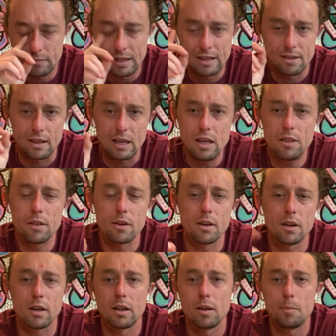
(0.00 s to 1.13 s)
is
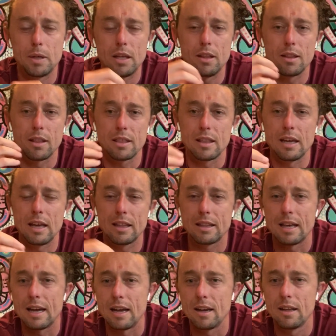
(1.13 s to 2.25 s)
either gonna be the thing
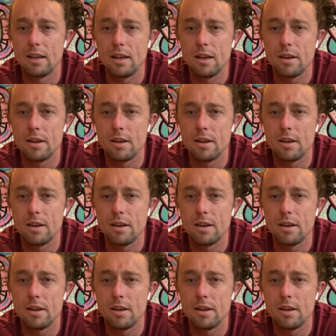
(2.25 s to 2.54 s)
that